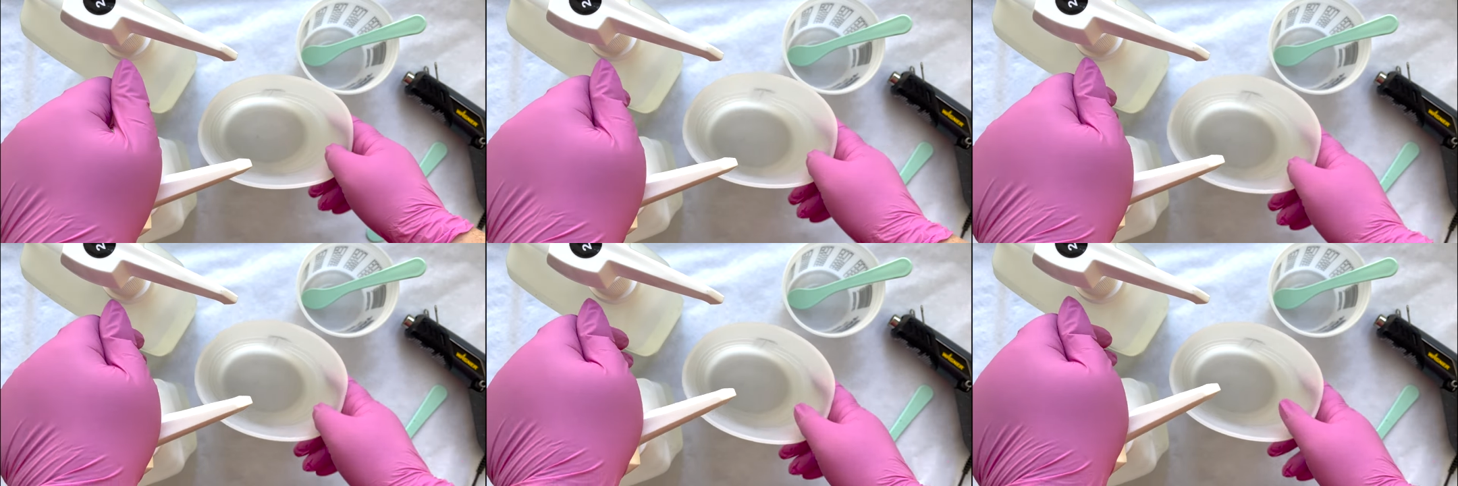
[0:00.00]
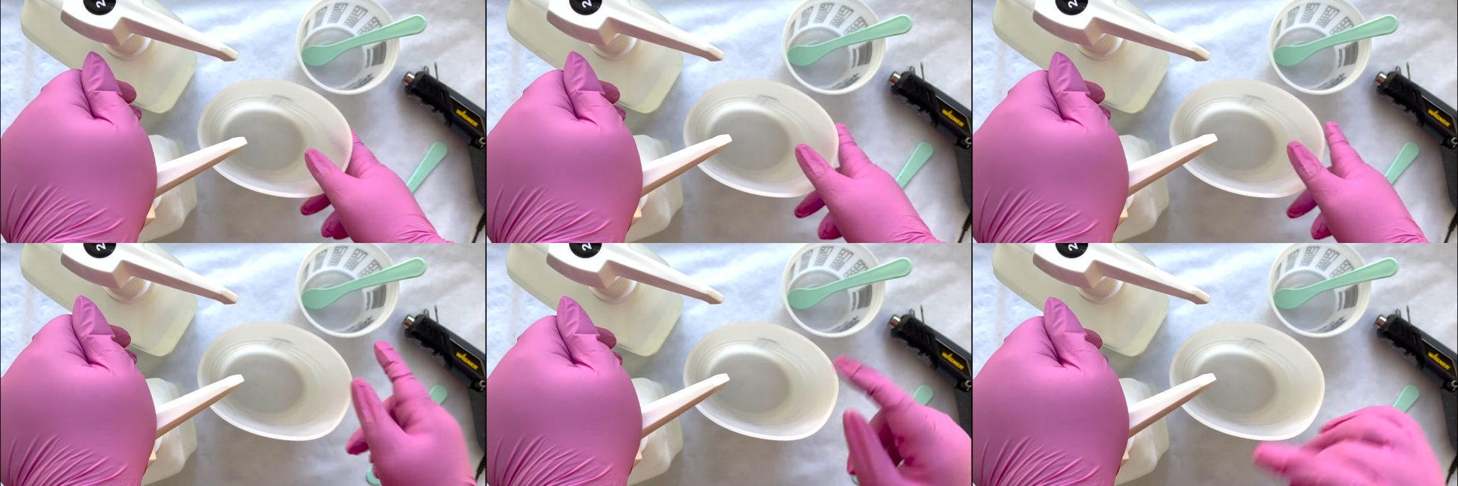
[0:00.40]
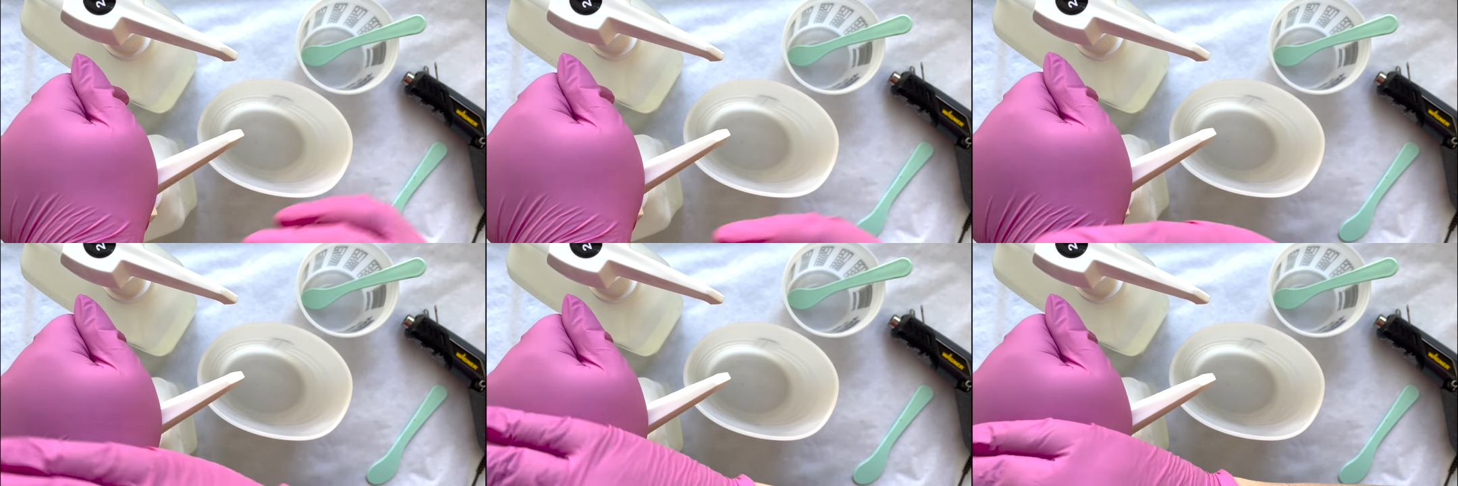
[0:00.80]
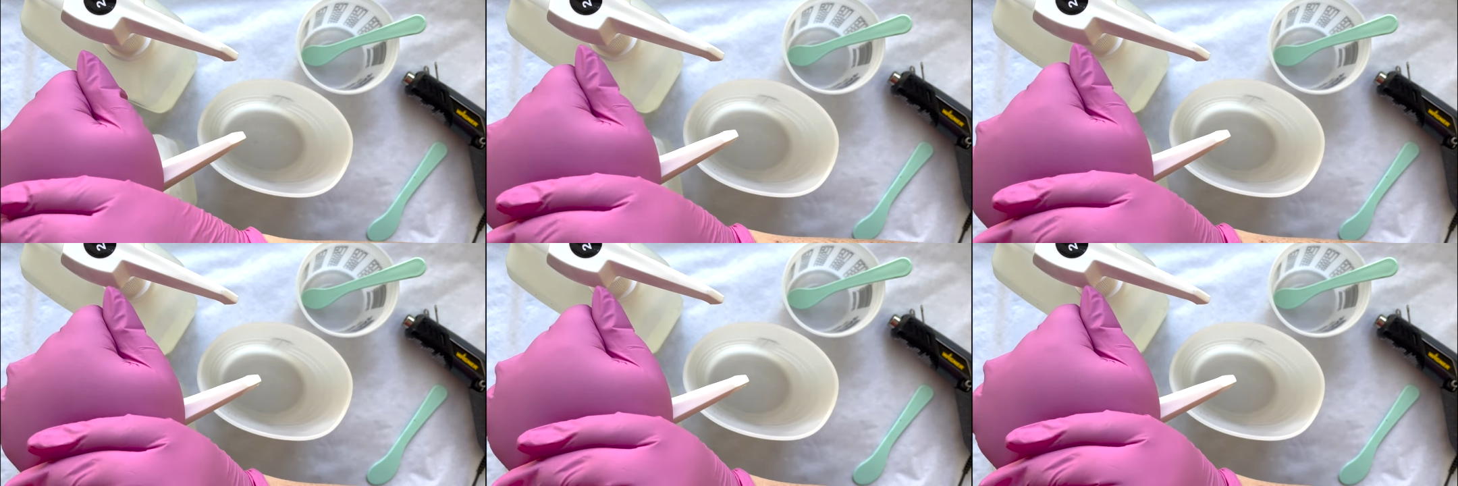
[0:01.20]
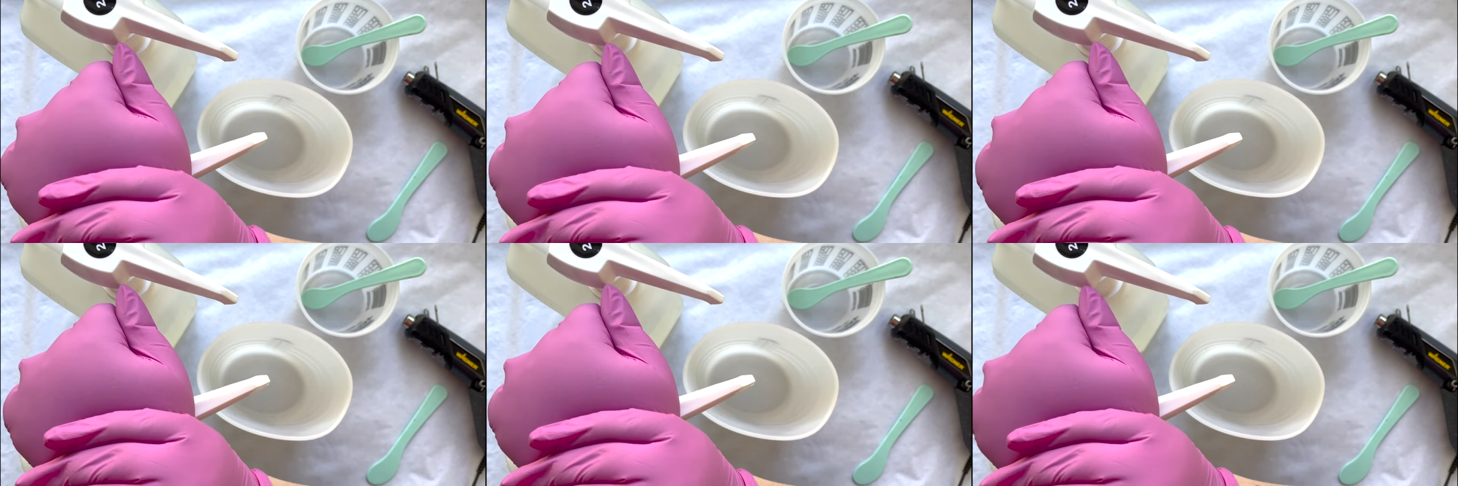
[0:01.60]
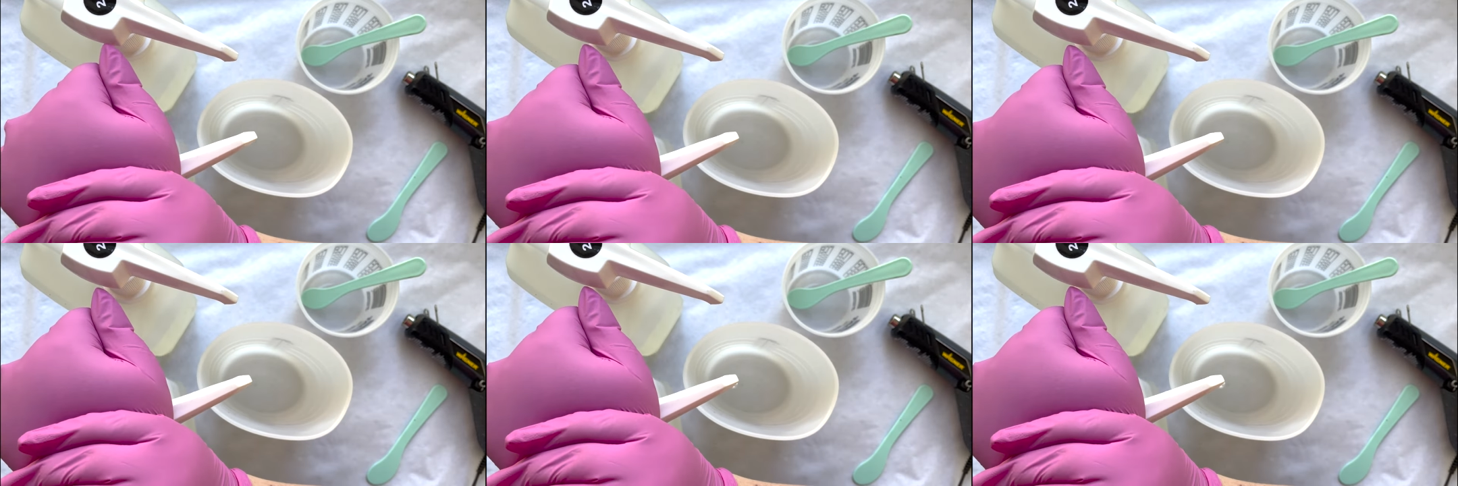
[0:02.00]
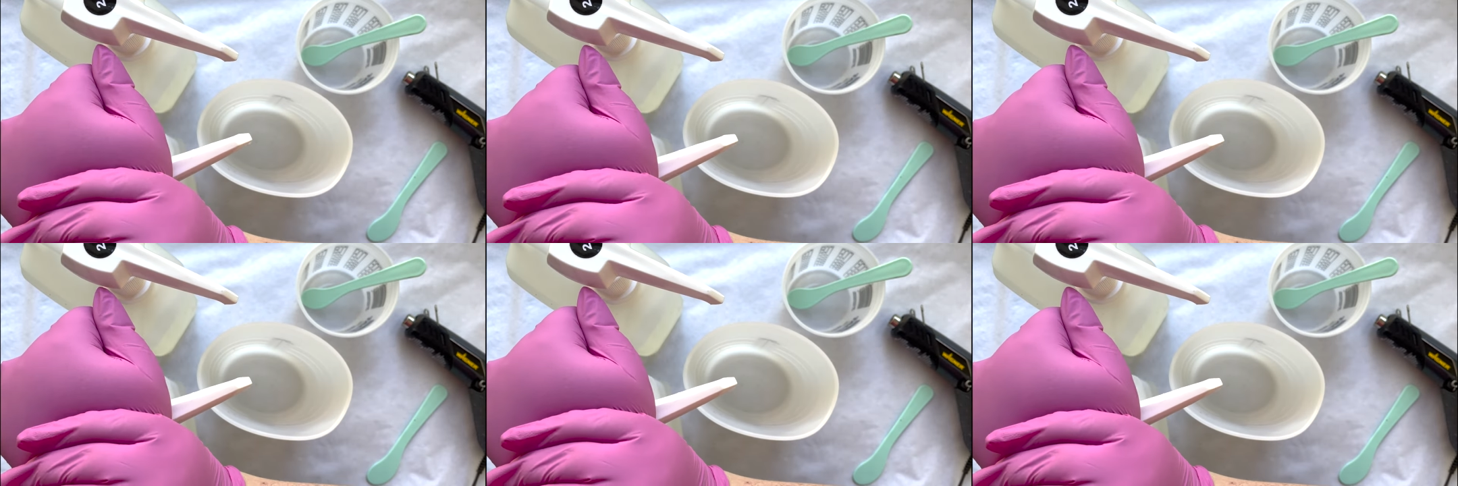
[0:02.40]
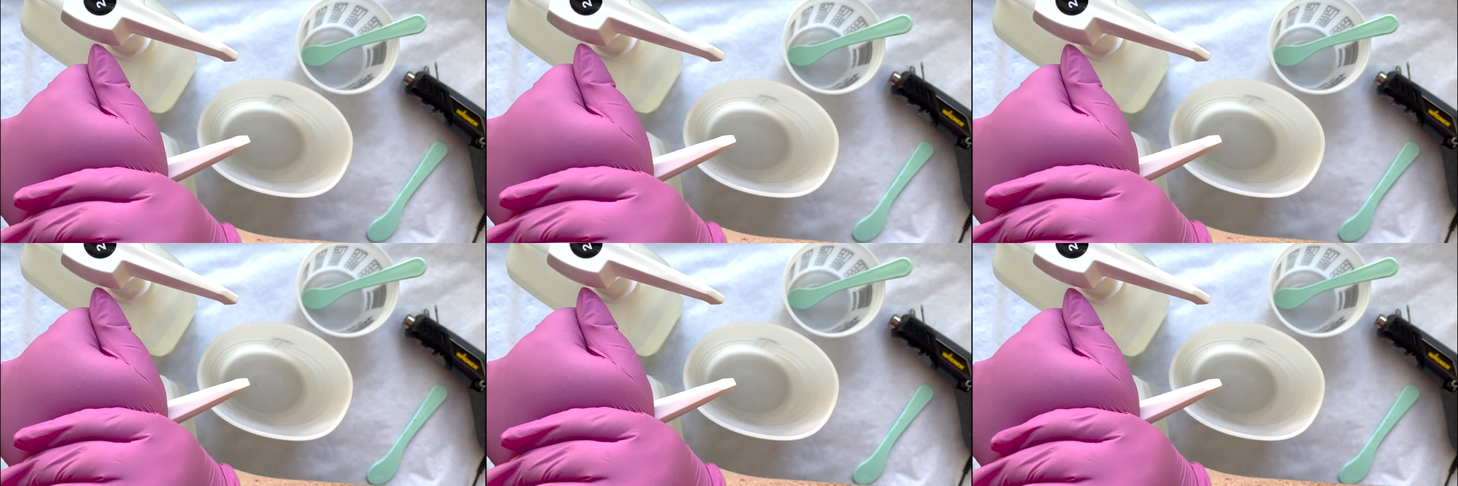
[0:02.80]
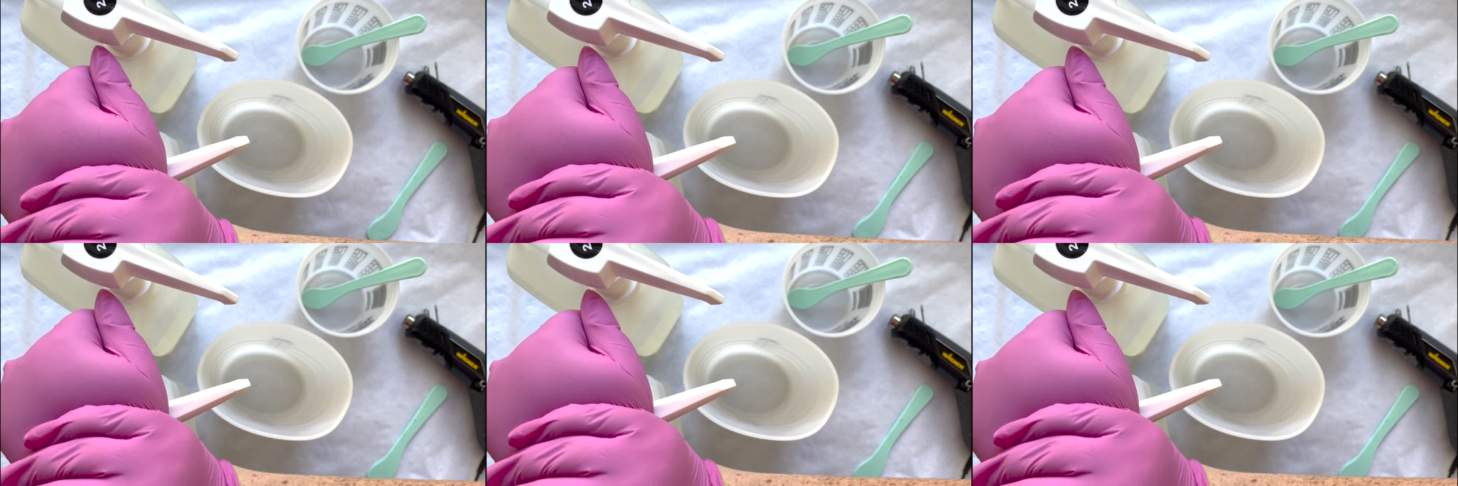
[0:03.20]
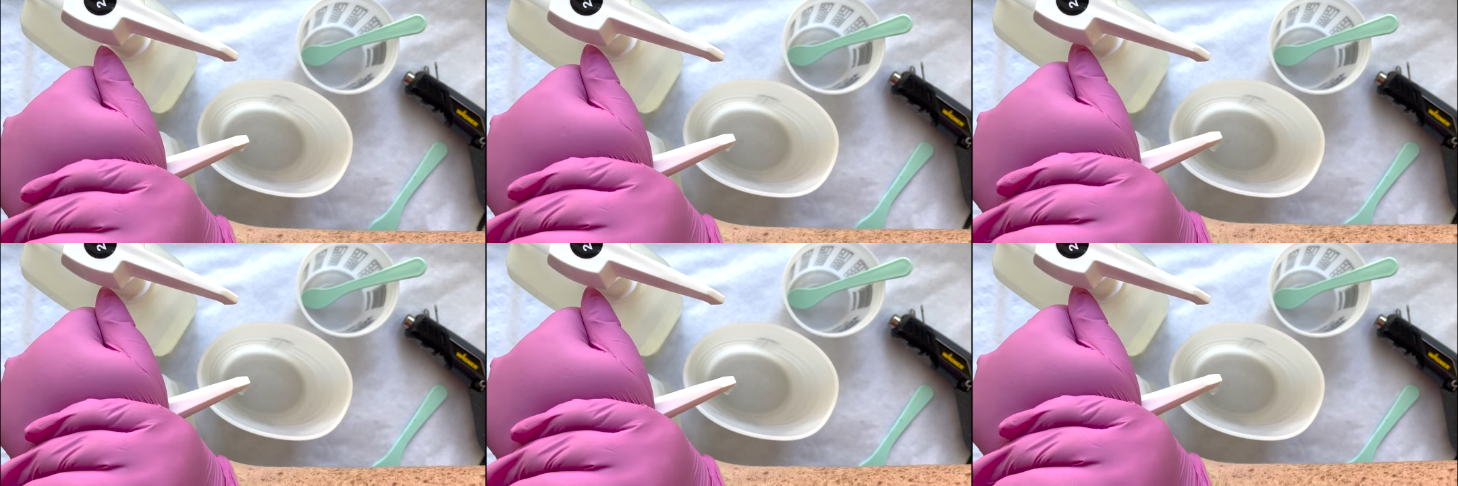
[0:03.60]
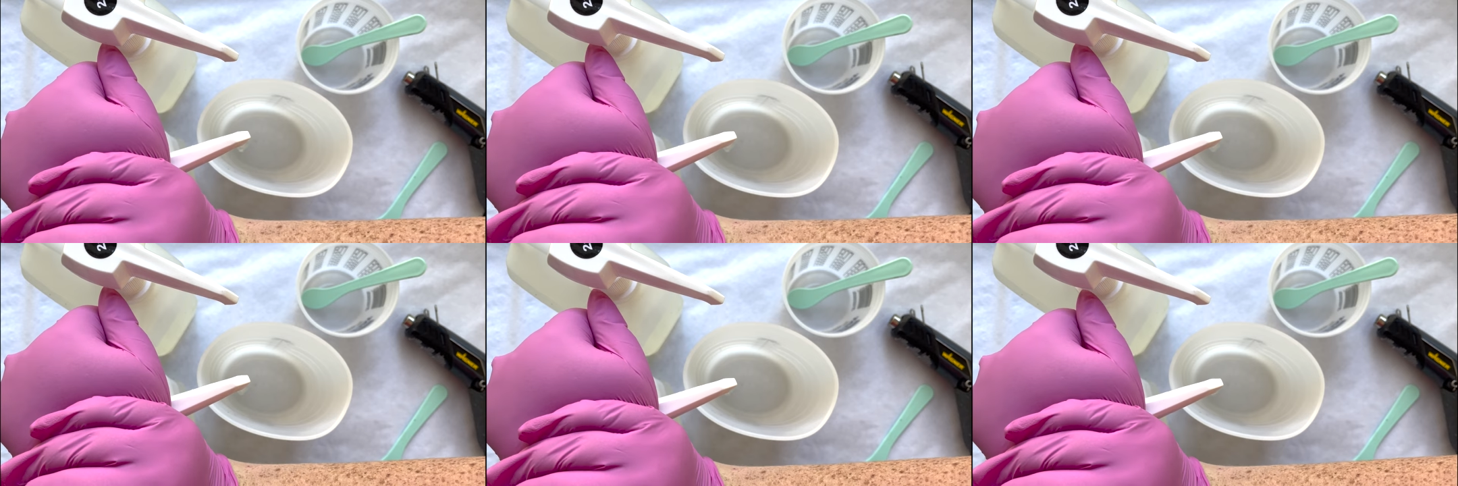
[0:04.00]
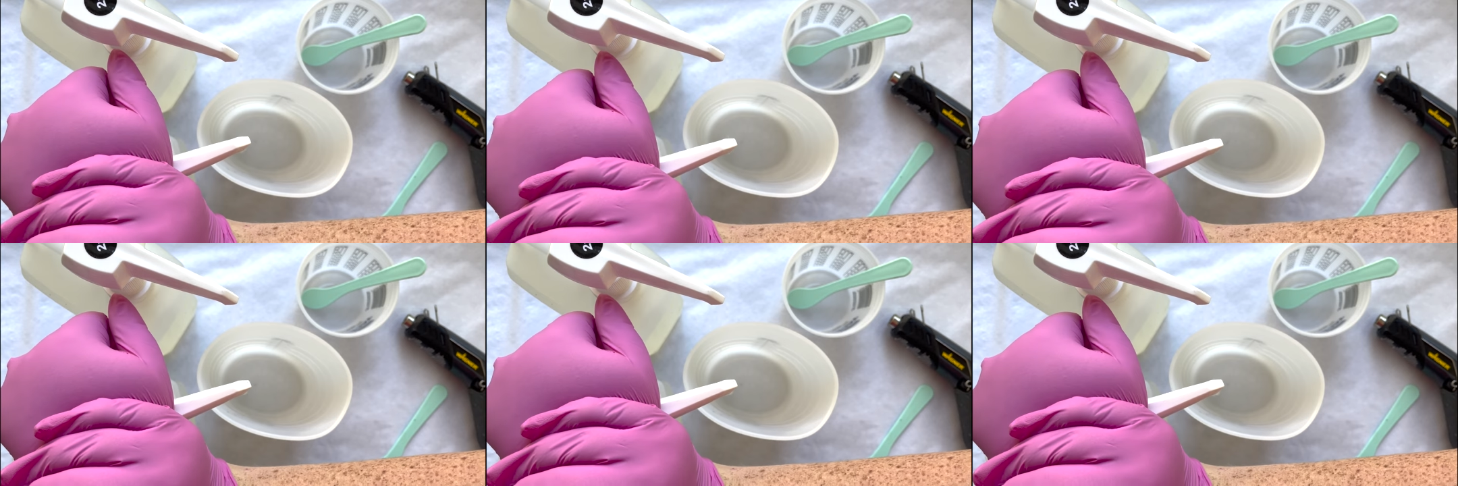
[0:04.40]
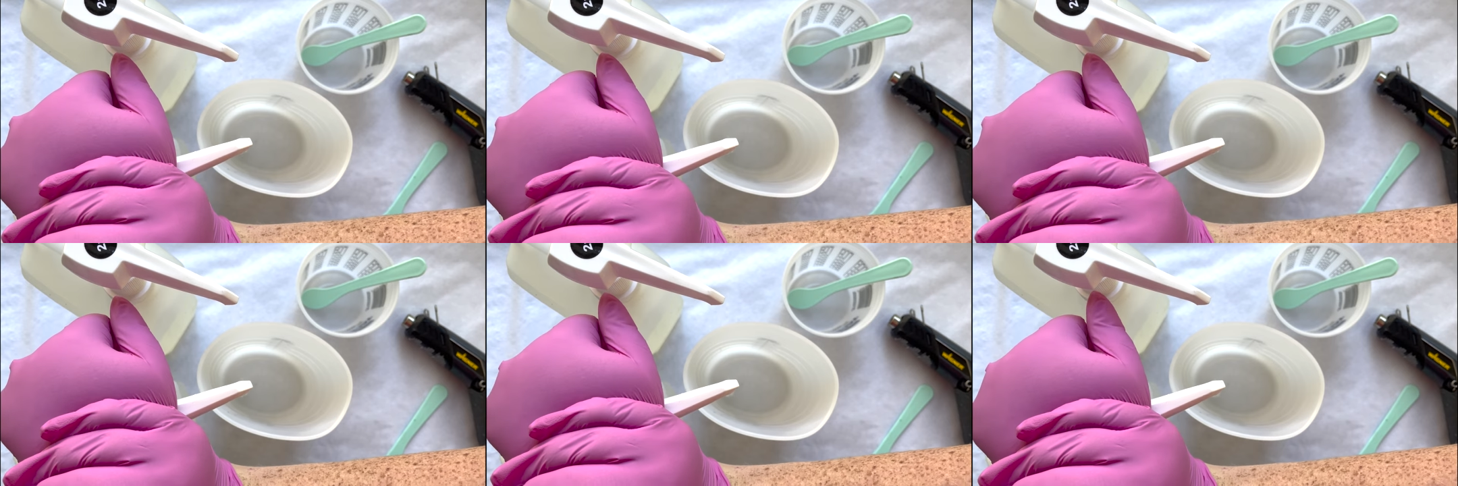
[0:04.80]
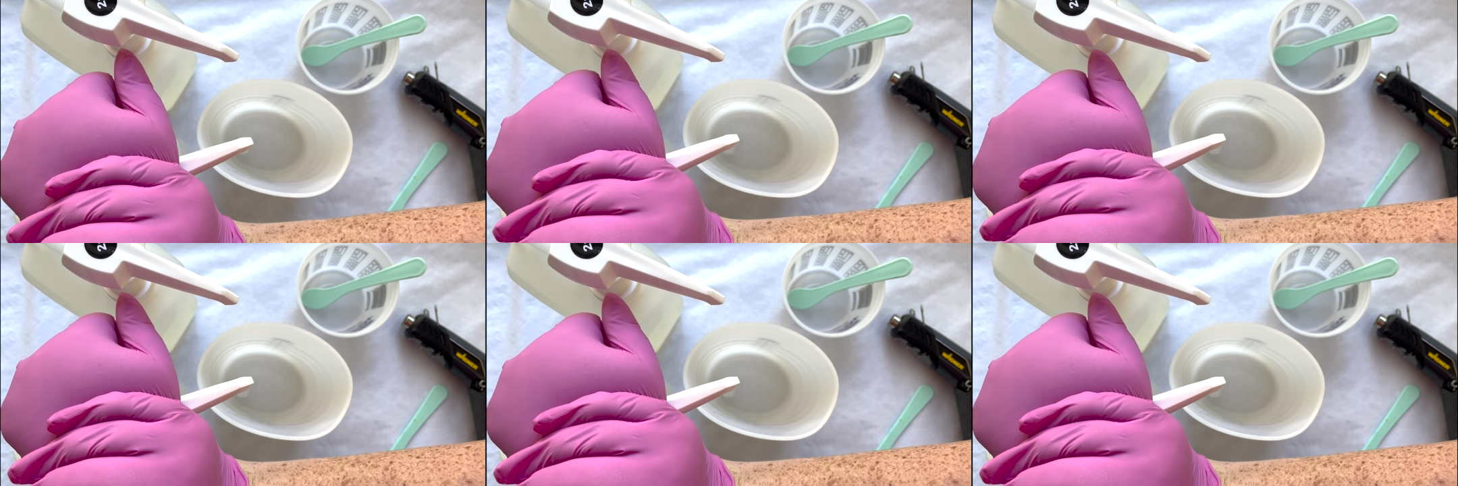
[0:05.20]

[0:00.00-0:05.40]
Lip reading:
(no speaker visible)